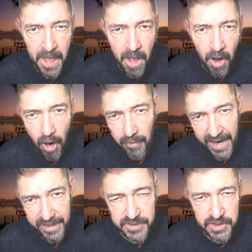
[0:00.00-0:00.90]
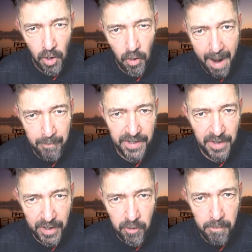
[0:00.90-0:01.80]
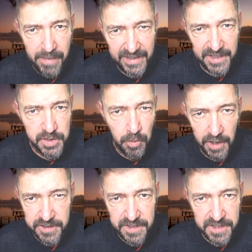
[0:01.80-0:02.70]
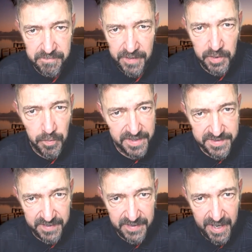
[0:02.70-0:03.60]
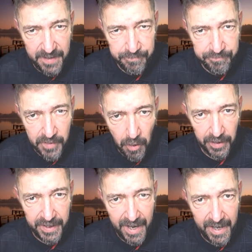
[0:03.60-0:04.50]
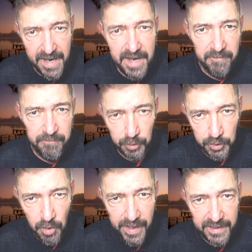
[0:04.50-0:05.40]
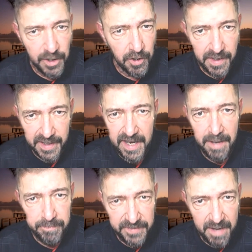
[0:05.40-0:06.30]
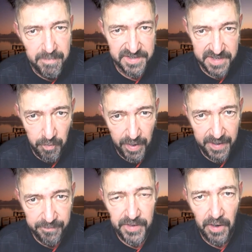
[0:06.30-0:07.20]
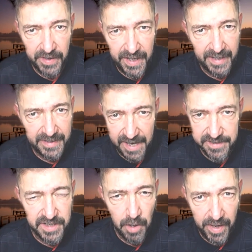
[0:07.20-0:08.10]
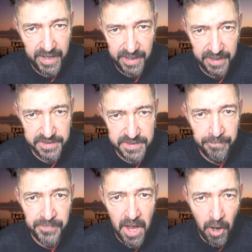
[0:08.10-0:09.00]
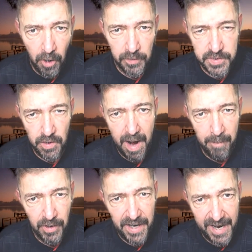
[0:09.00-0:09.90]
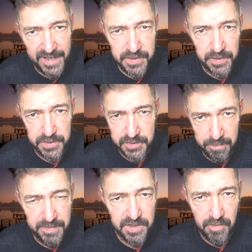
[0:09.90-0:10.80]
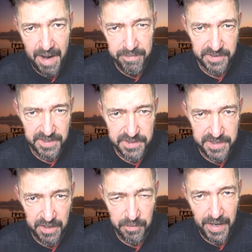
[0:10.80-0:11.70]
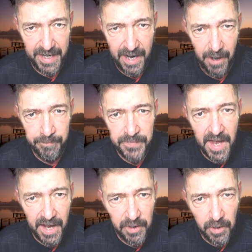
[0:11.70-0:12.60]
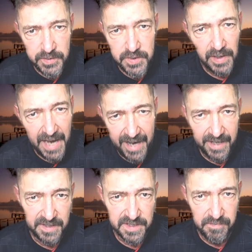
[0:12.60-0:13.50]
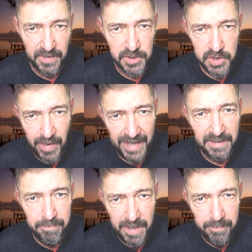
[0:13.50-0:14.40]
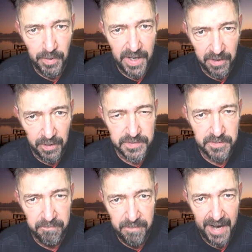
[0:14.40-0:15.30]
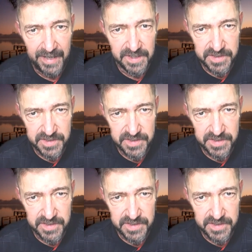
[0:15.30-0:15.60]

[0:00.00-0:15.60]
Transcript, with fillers: All right, so I'm going to recommend that you watch this video once a day, okay? If you do it, you're going to keep demons away, okay? That's the way it is. Also, I'm going to ask you to subscribe to this channel right now and also like this video so other people can also find this